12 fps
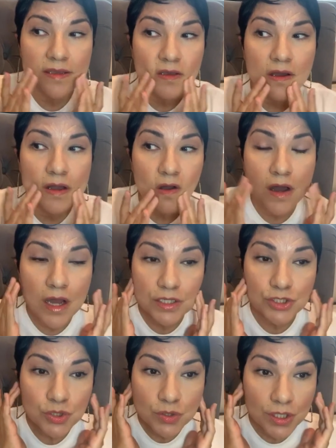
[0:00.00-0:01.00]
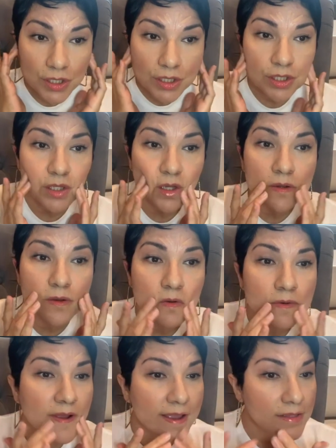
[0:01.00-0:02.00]
contoured look,
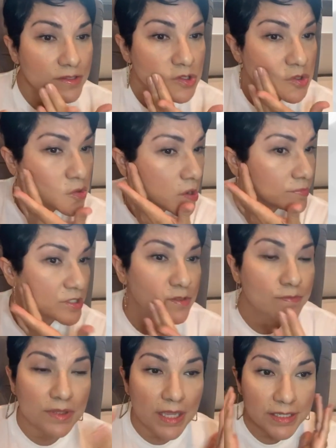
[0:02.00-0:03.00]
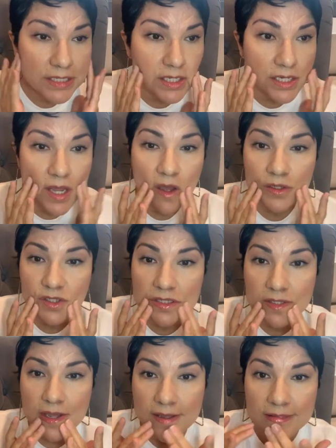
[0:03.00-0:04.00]
right? So I'm just blending it out just
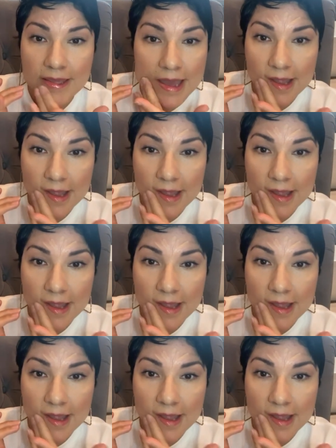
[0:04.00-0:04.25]
like that.